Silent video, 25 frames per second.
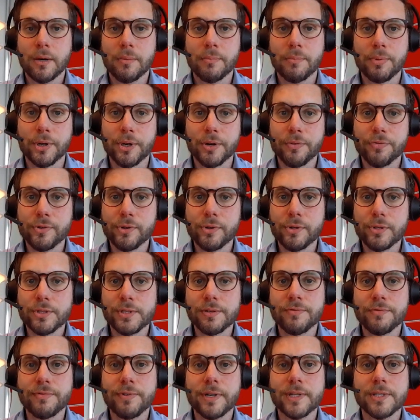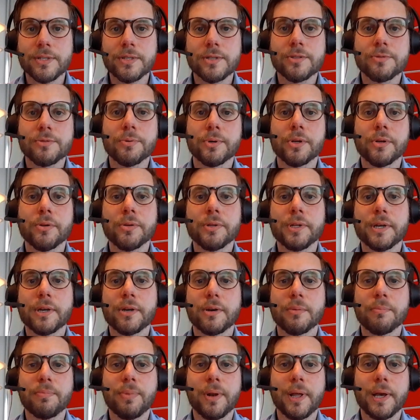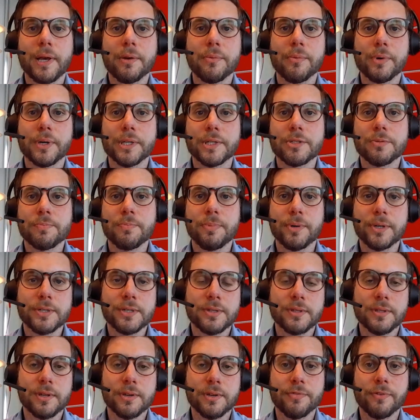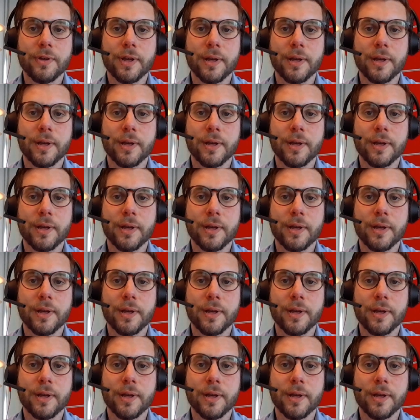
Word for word: But of course, investors will only complain when it's positive